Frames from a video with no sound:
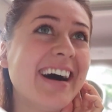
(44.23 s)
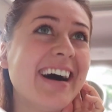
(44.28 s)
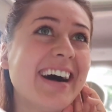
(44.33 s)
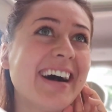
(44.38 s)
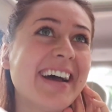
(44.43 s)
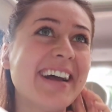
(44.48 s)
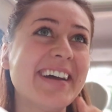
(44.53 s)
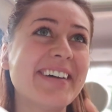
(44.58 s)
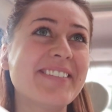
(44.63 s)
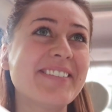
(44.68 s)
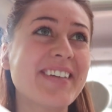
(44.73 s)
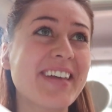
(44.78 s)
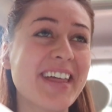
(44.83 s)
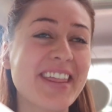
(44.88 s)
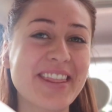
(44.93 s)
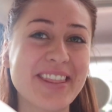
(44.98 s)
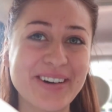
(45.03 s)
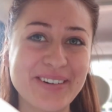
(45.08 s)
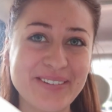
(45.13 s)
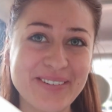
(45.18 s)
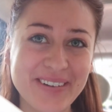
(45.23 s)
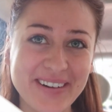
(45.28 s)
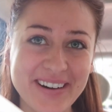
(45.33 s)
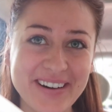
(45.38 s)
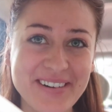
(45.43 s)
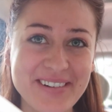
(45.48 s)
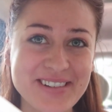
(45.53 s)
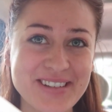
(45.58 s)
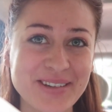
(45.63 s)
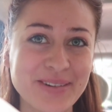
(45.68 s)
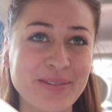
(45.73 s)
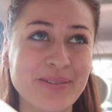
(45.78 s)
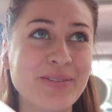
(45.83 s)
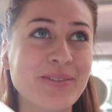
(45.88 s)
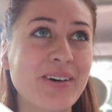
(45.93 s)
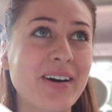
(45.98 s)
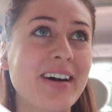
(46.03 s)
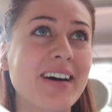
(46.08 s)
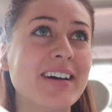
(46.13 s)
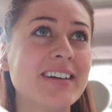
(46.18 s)
I am the world's
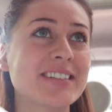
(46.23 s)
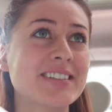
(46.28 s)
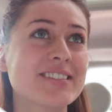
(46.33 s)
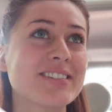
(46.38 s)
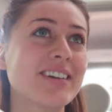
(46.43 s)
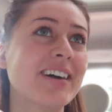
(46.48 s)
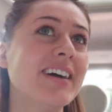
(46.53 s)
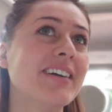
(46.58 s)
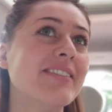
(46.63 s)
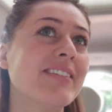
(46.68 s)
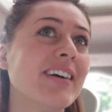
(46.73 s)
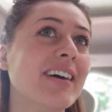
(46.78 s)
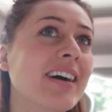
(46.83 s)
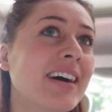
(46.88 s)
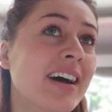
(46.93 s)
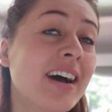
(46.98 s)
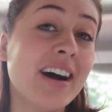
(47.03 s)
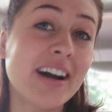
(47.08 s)
worst driver.